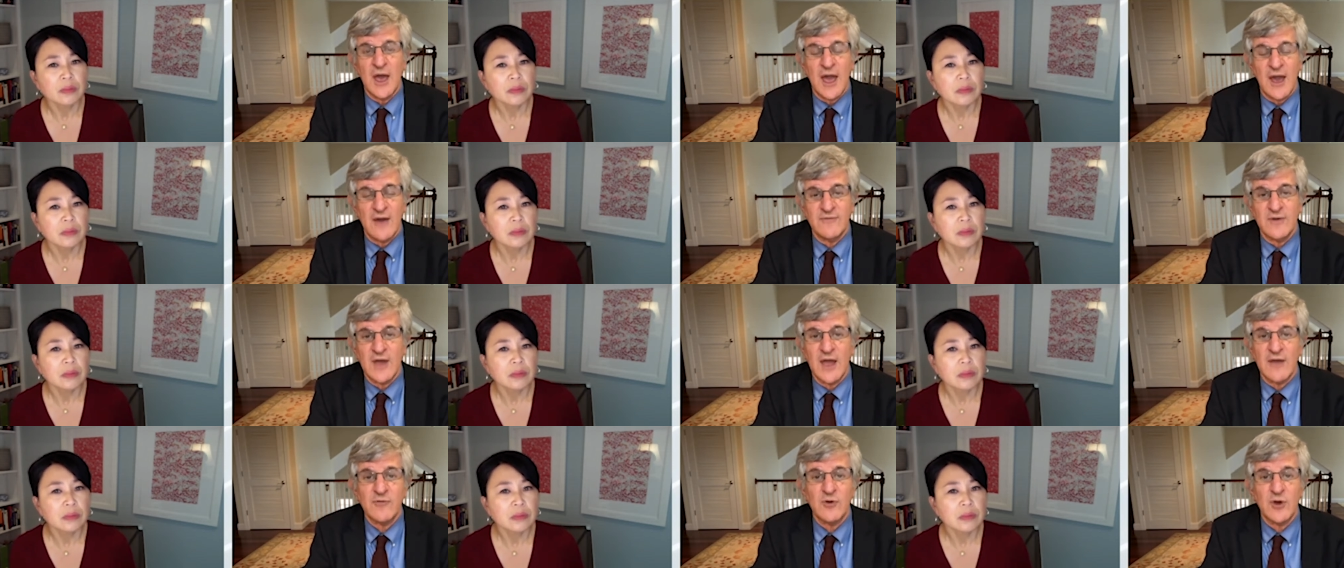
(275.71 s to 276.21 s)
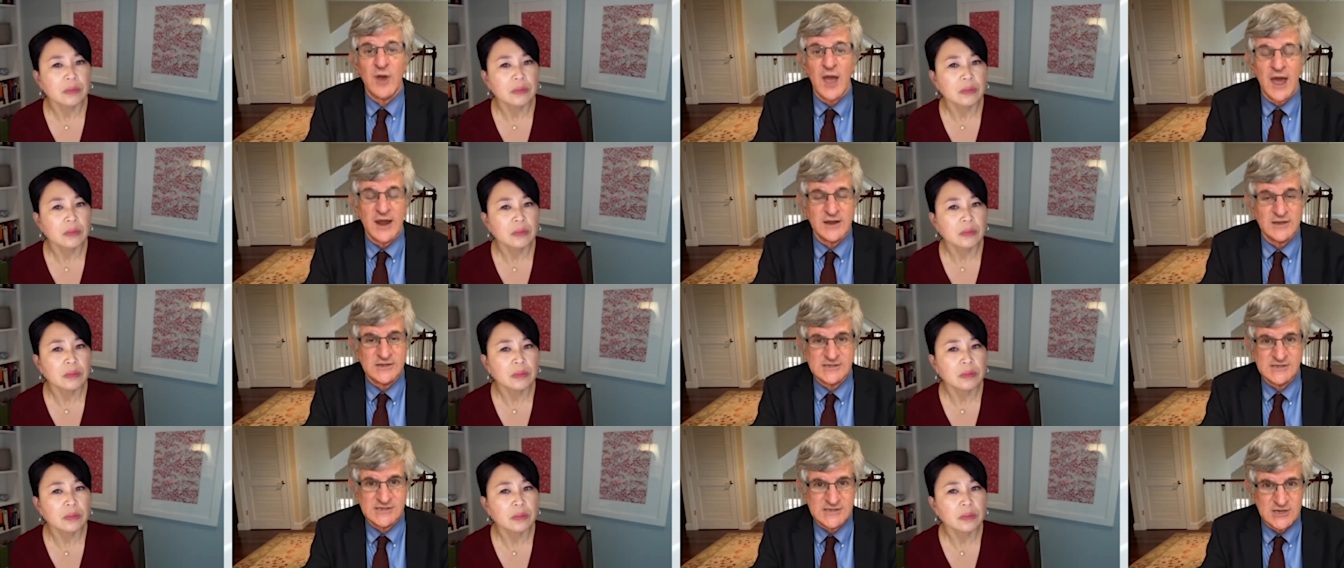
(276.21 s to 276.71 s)
Speaker 1: have ever
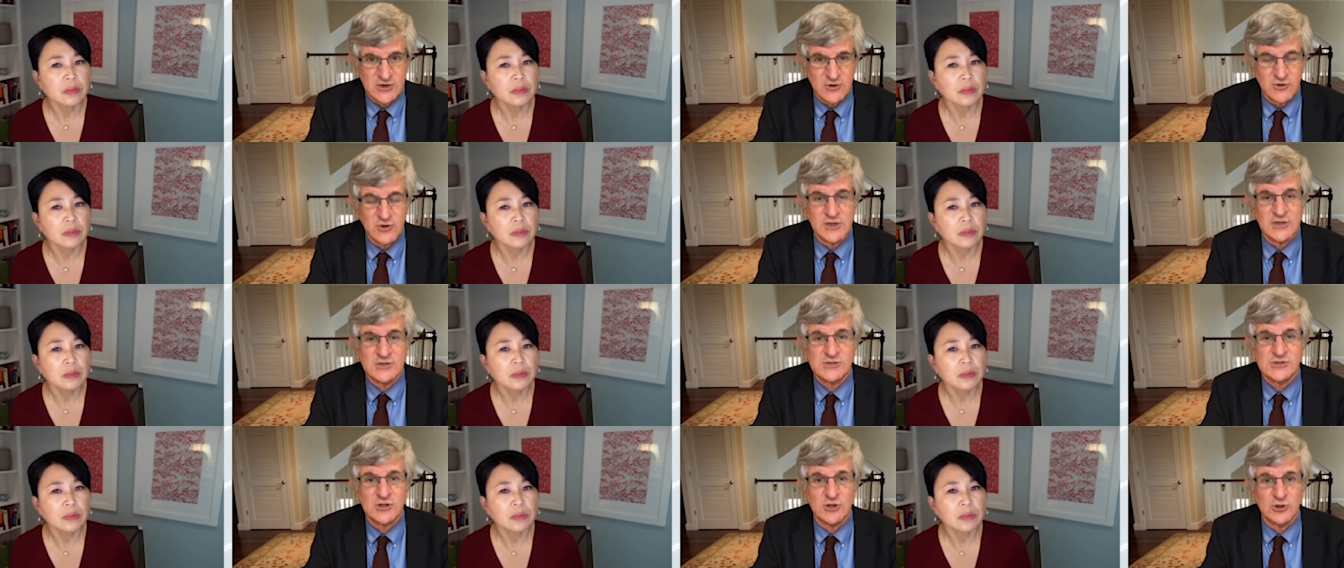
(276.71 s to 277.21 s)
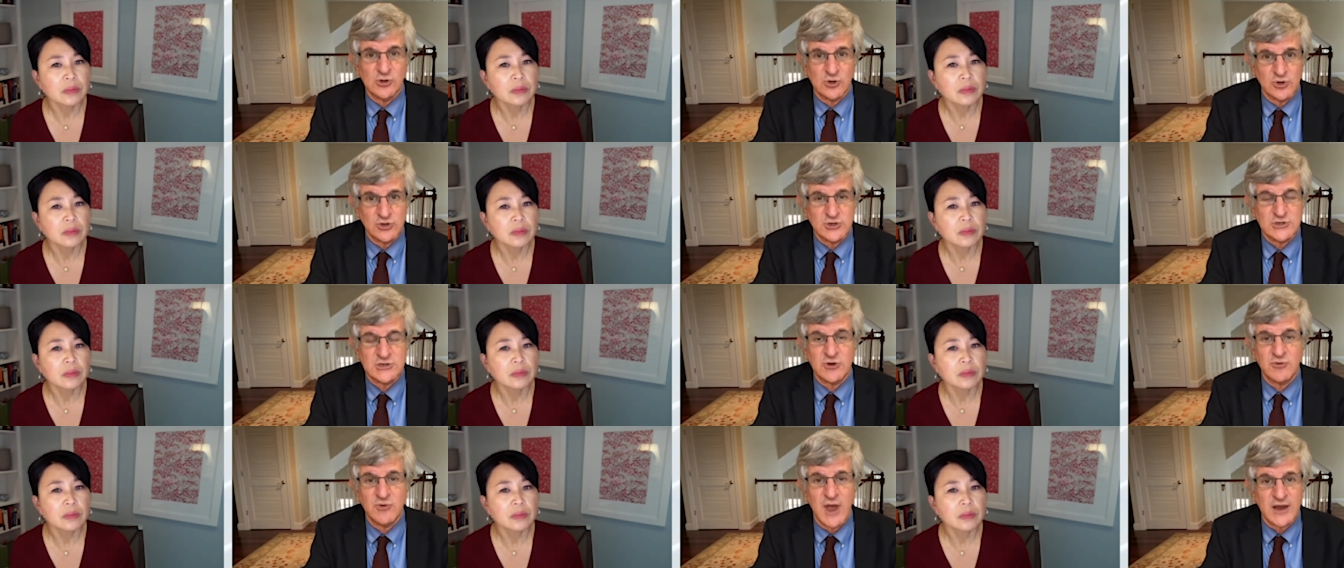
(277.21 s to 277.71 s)
had a serious
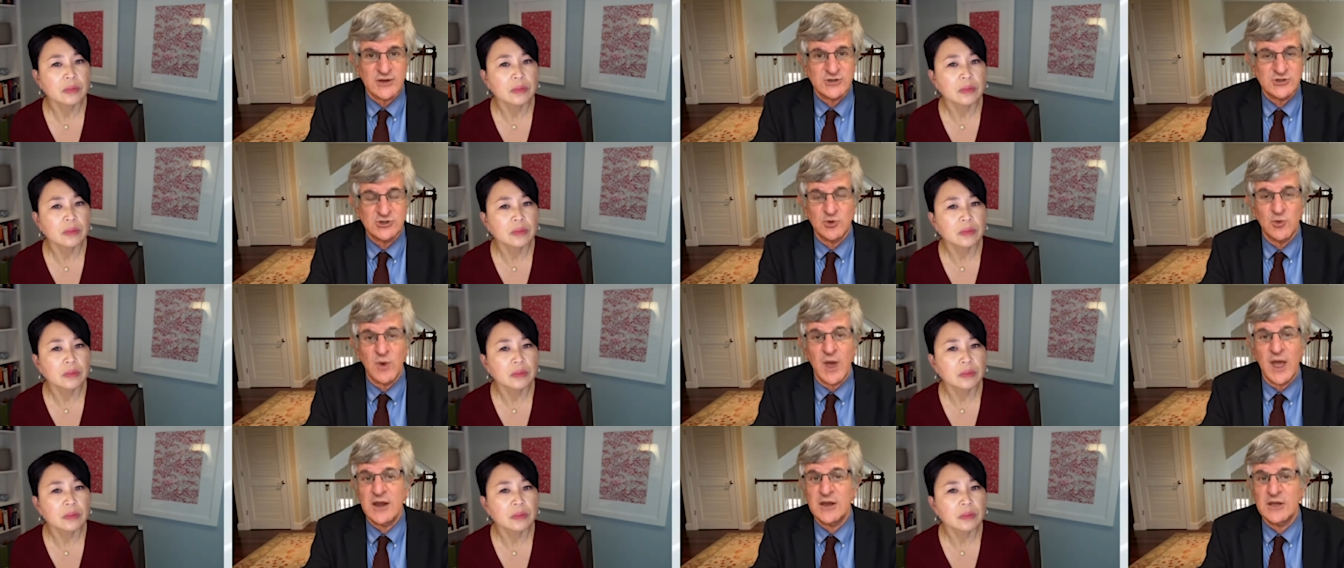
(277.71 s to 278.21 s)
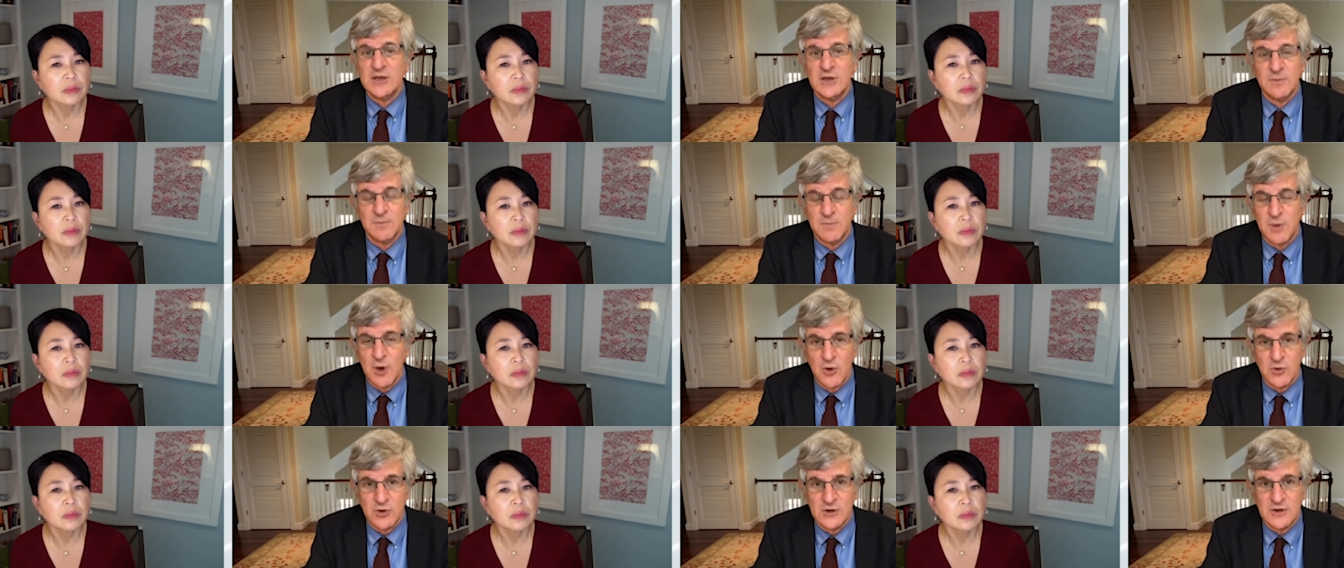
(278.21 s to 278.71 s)
allergic reaction to any
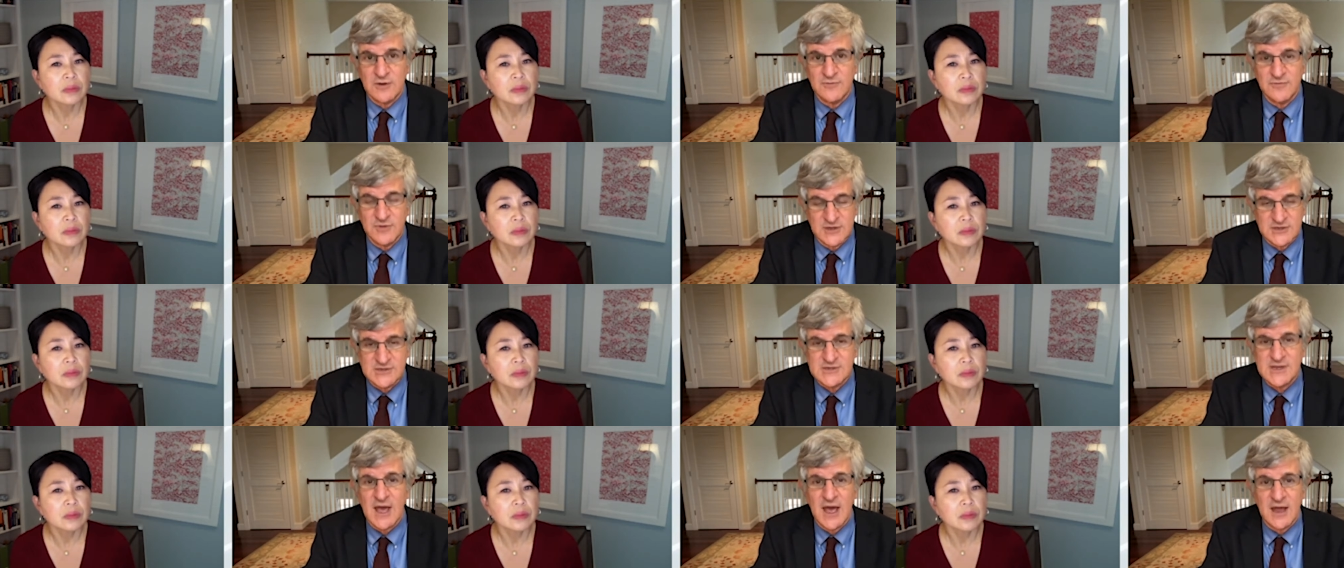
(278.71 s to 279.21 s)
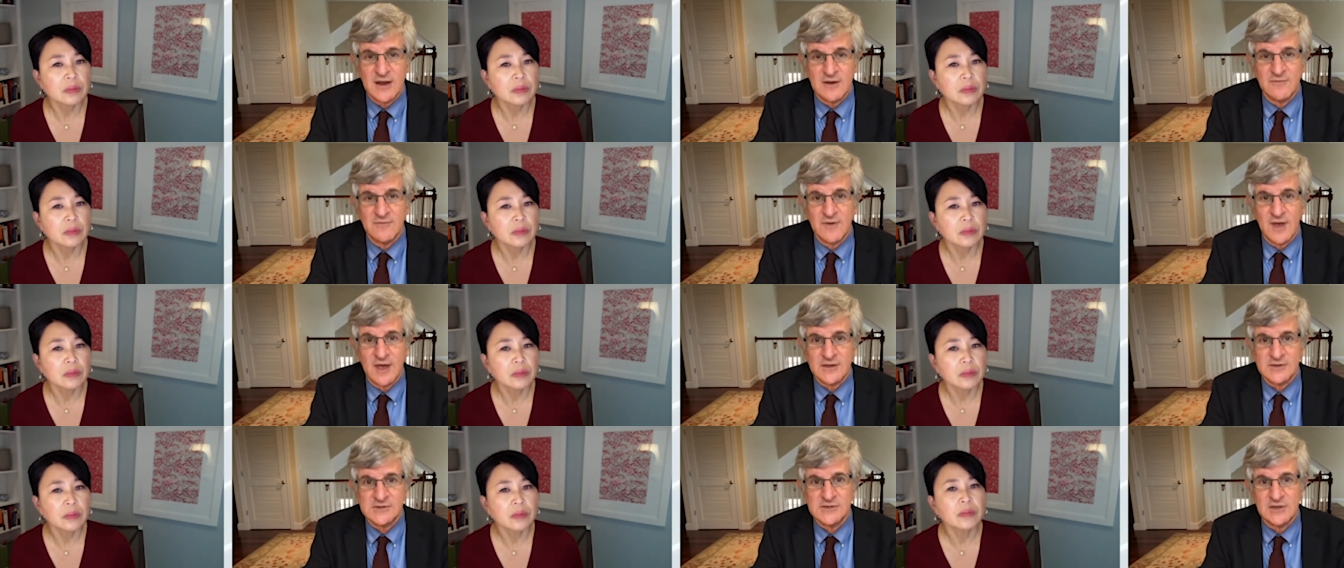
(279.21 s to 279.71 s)
component of this kind
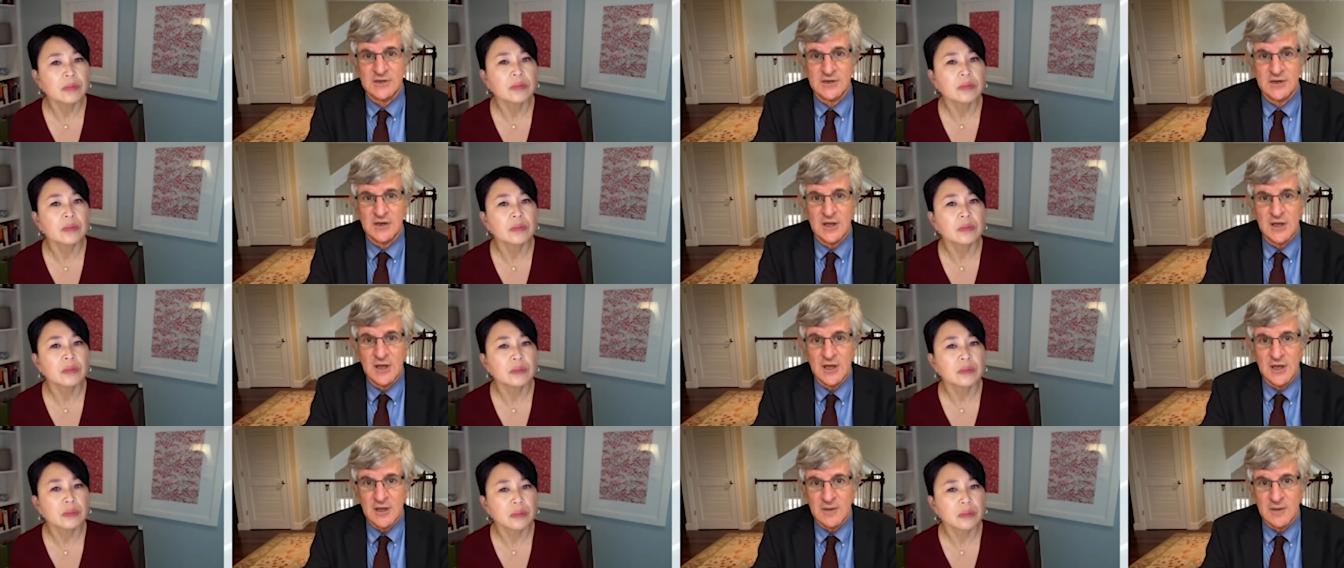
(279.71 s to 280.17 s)
of vaccine.